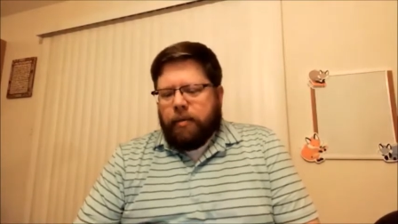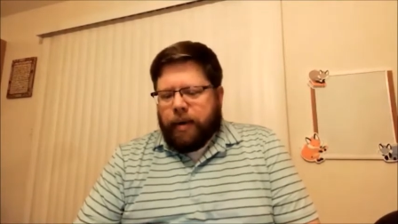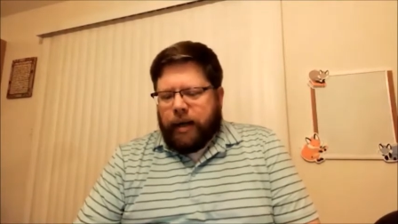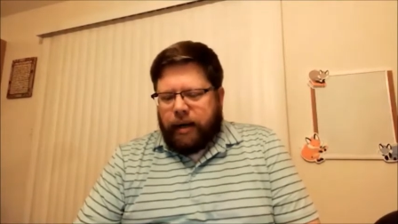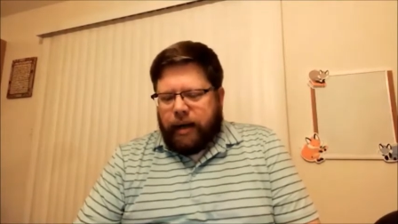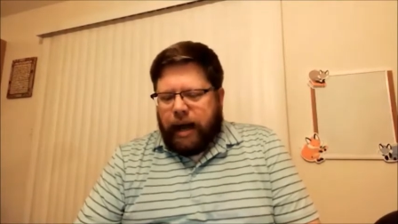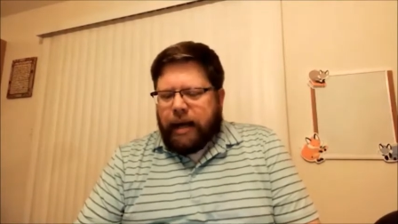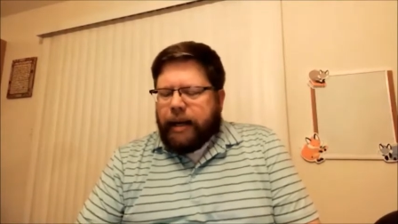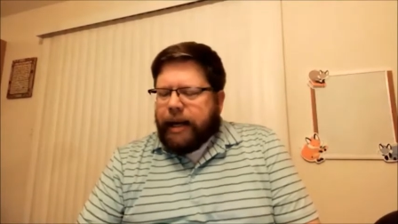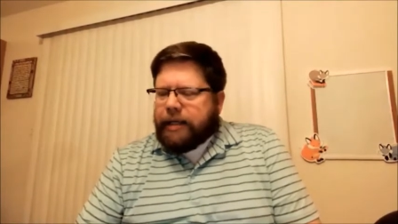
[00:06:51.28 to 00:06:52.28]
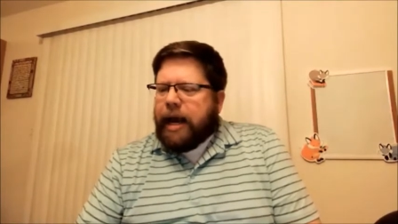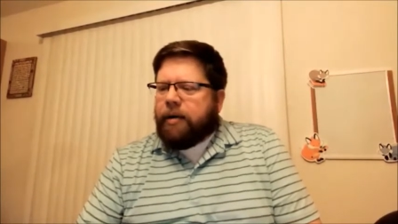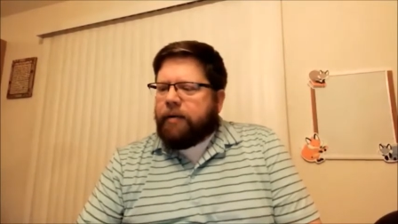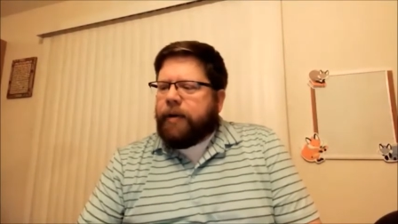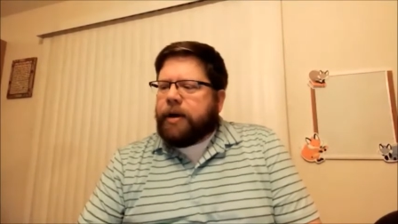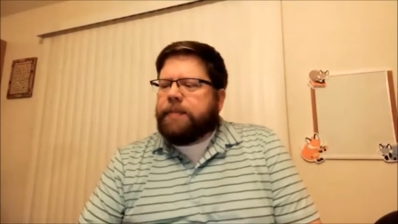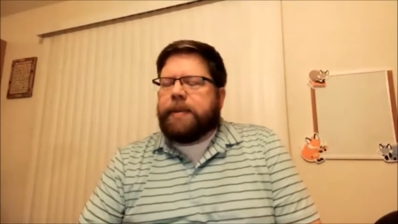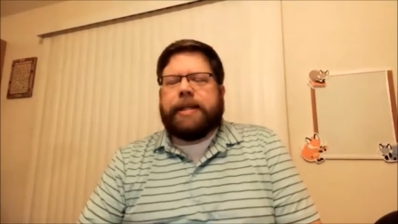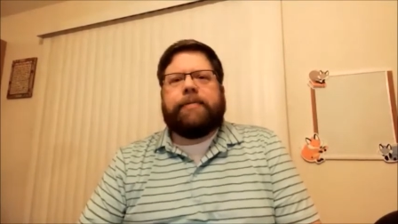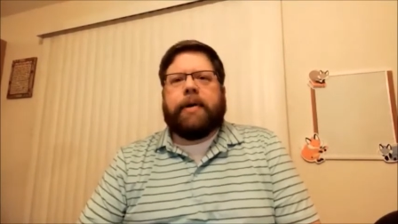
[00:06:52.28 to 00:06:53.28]
But God lays out very
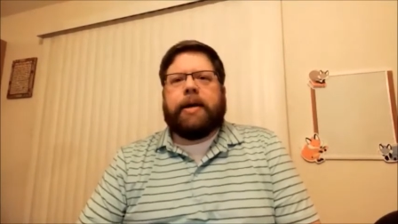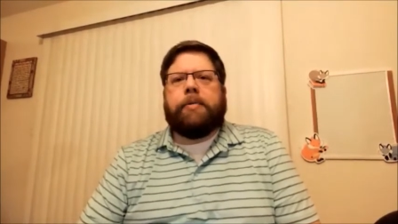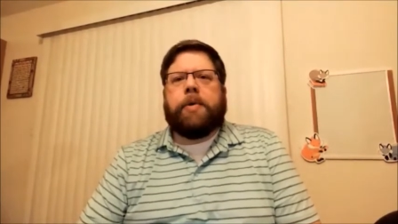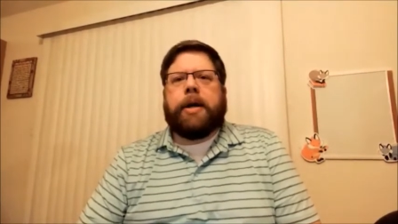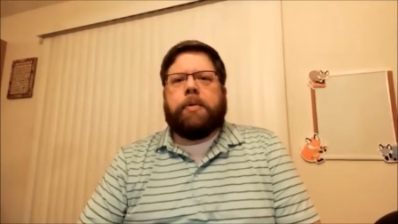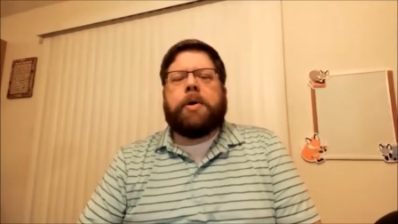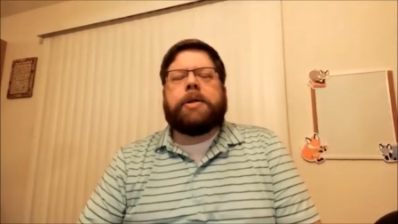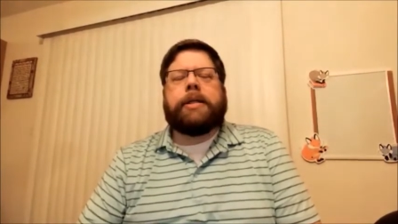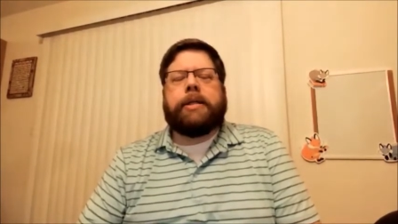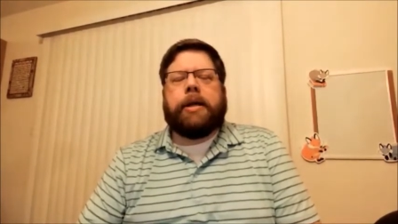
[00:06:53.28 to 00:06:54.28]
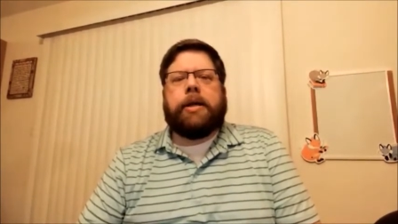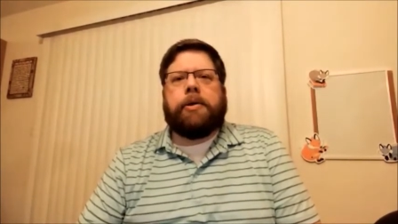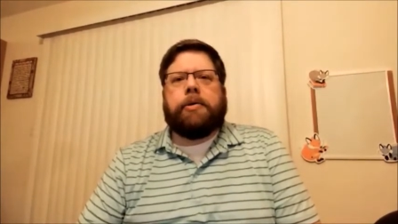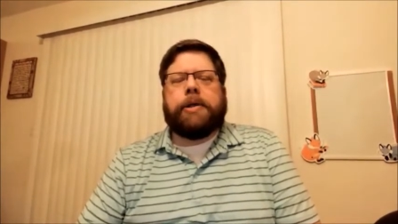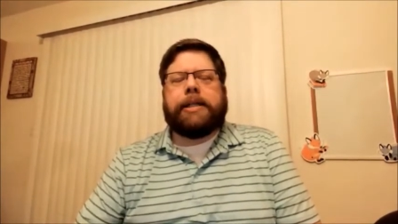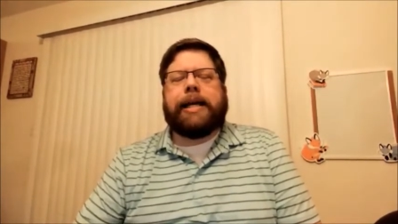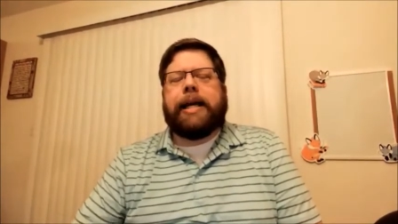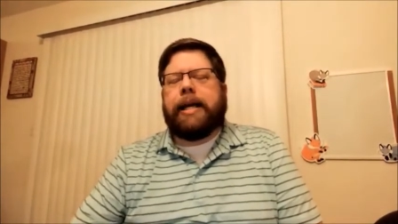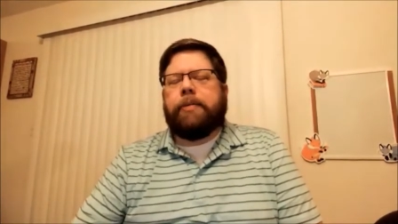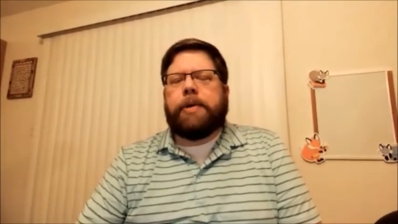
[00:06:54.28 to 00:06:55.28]
specifically what He wants us to do, just like
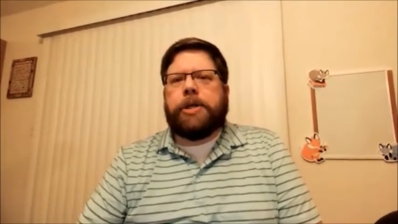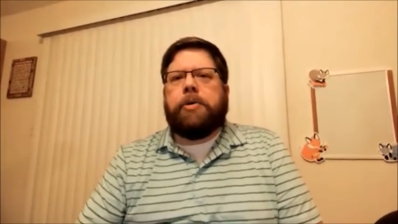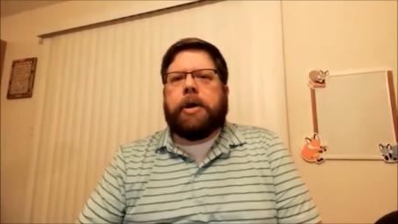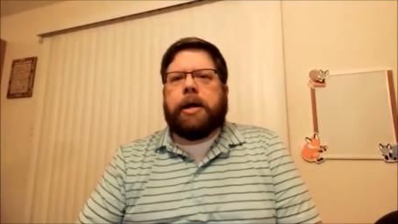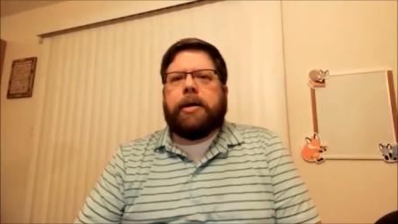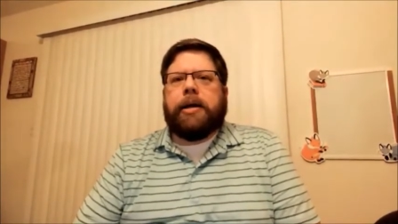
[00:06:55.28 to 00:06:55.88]
He did with Jonah.